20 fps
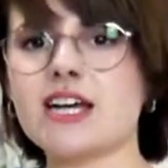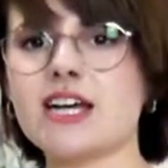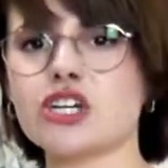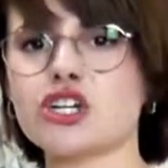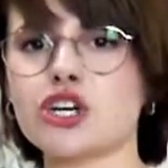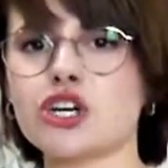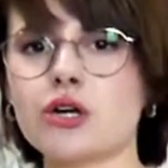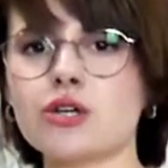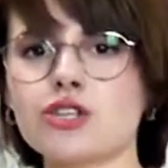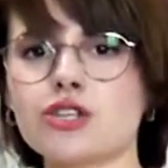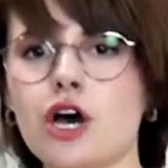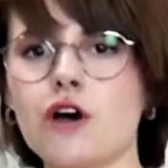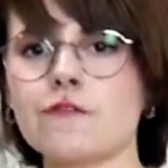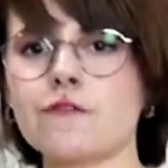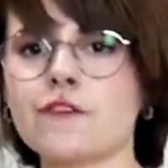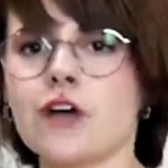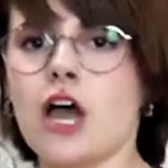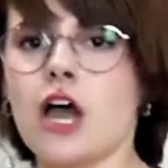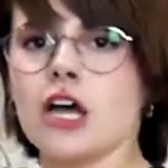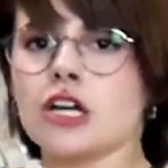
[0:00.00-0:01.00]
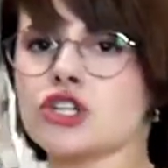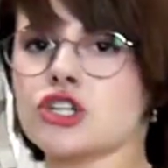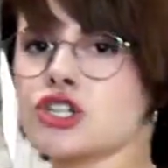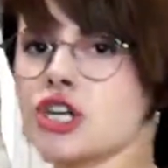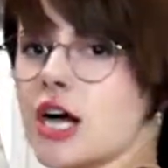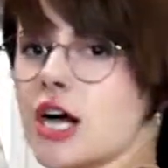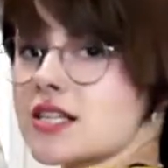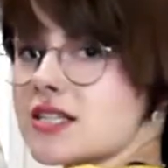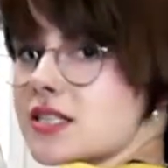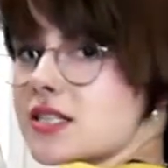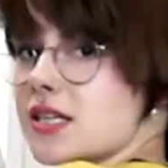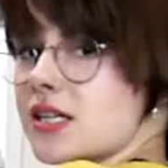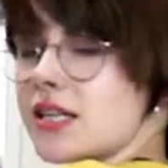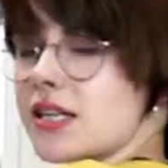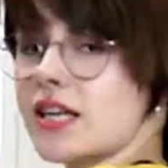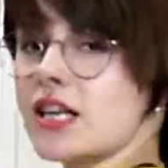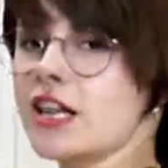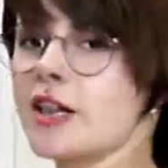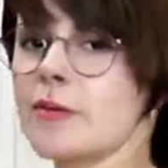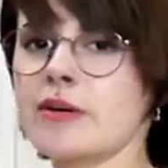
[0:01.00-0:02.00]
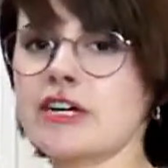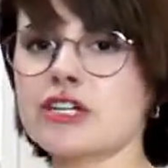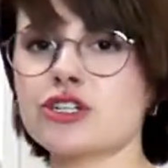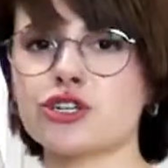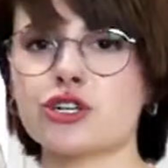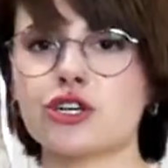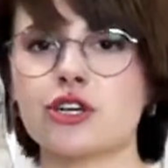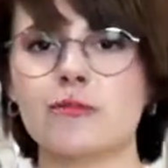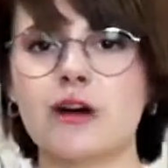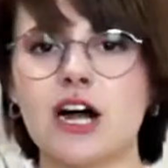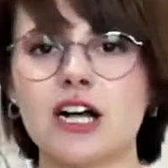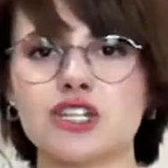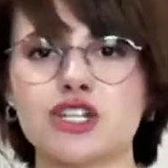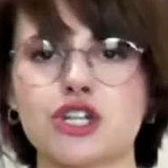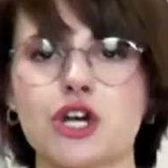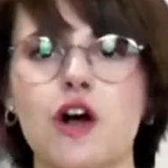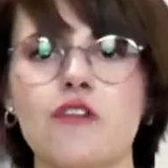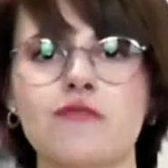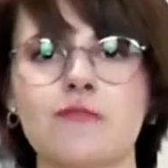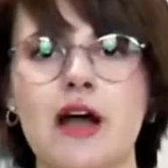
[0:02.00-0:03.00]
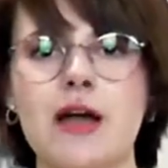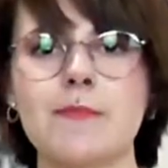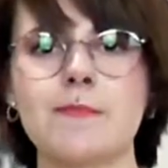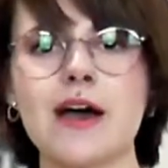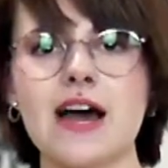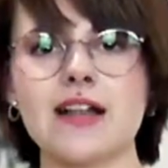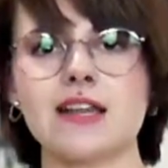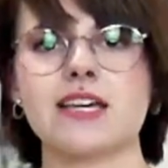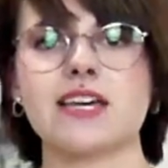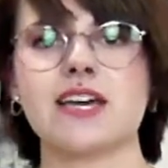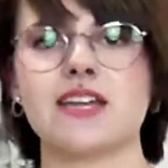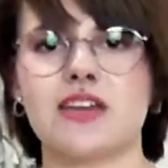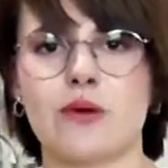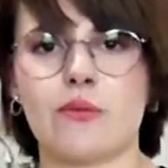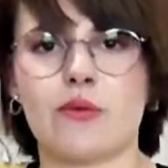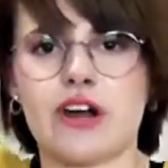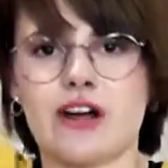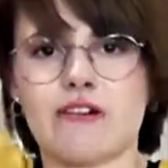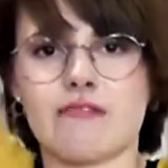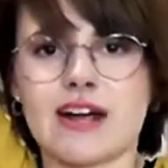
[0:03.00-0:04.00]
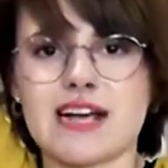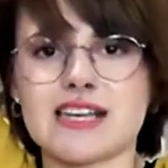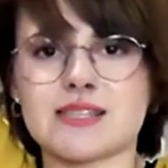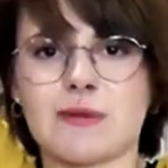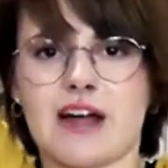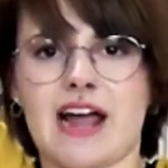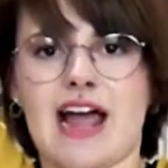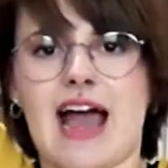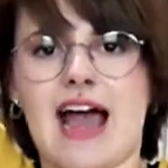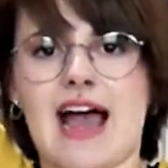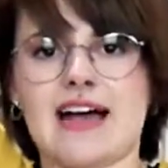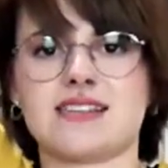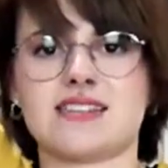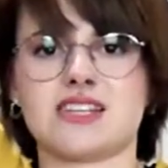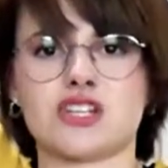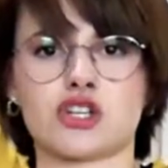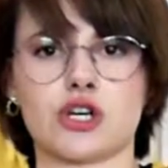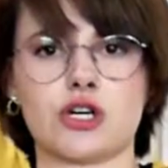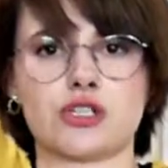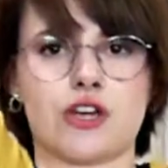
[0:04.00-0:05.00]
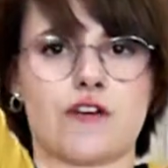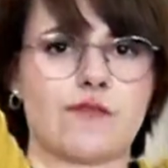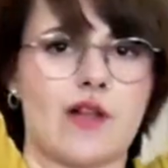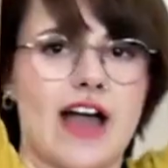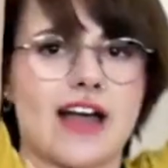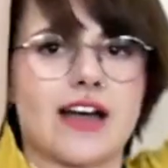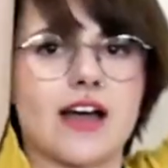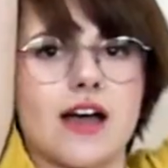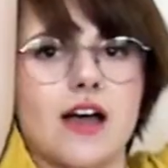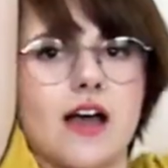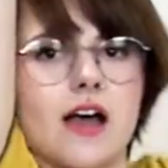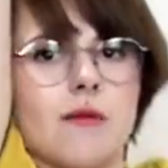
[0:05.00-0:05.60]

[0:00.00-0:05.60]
It shows off just a little bit too much of my belly, and then when I raise my hands it shows off like